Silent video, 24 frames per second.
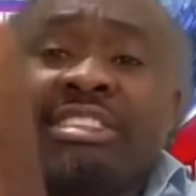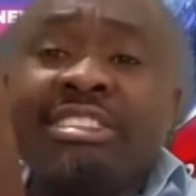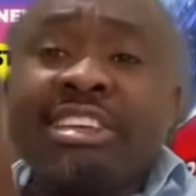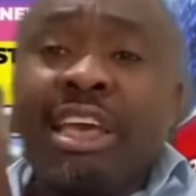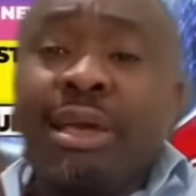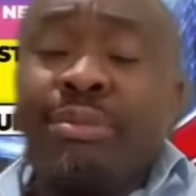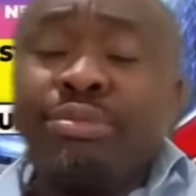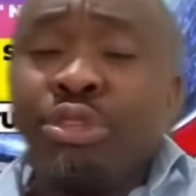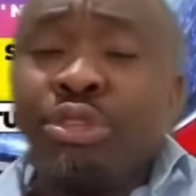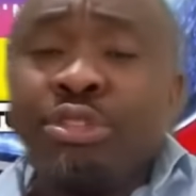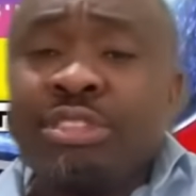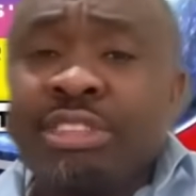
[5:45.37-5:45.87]

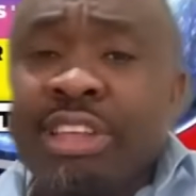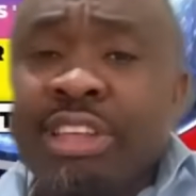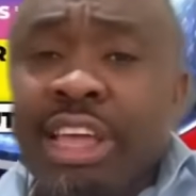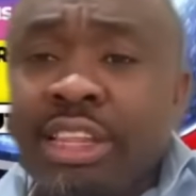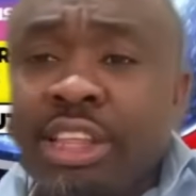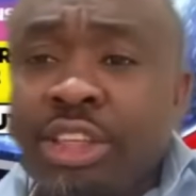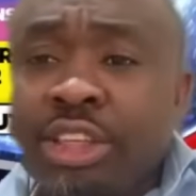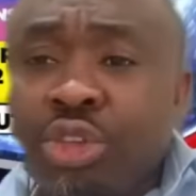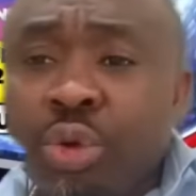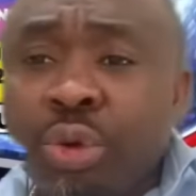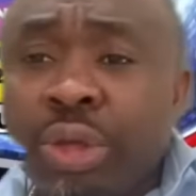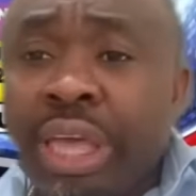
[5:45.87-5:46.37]
terms of staying
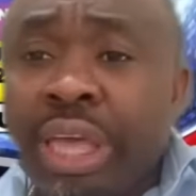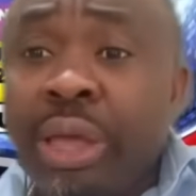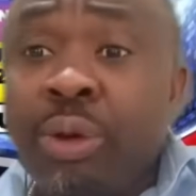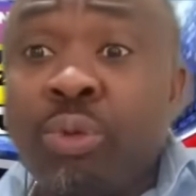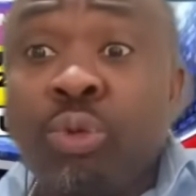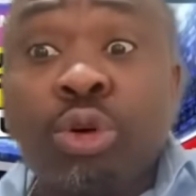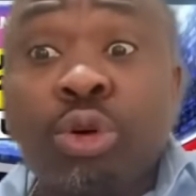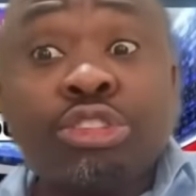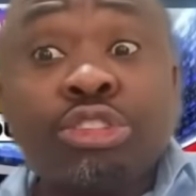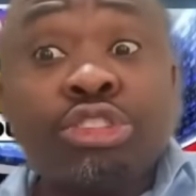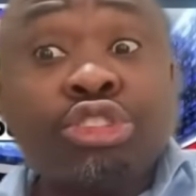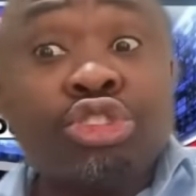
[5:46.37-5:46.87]
in the UK,
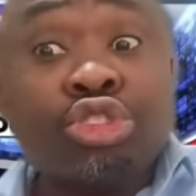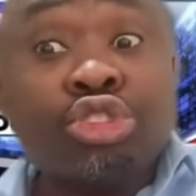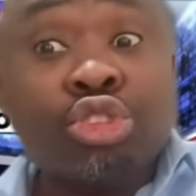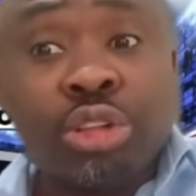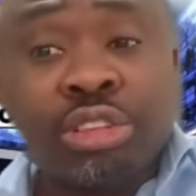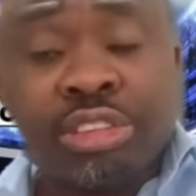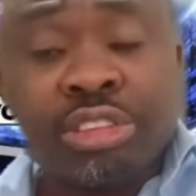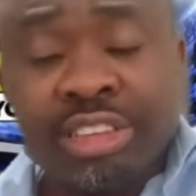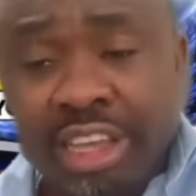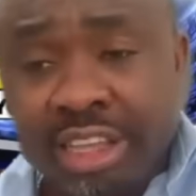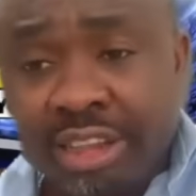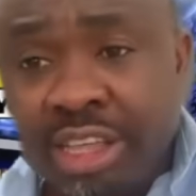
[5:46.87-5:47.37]
was
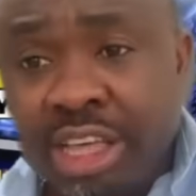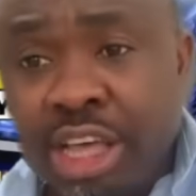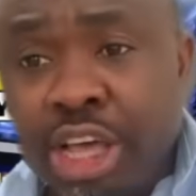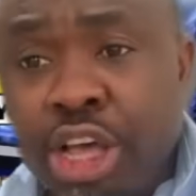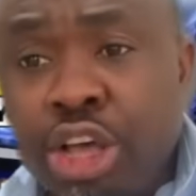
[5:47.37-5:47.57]
sorted.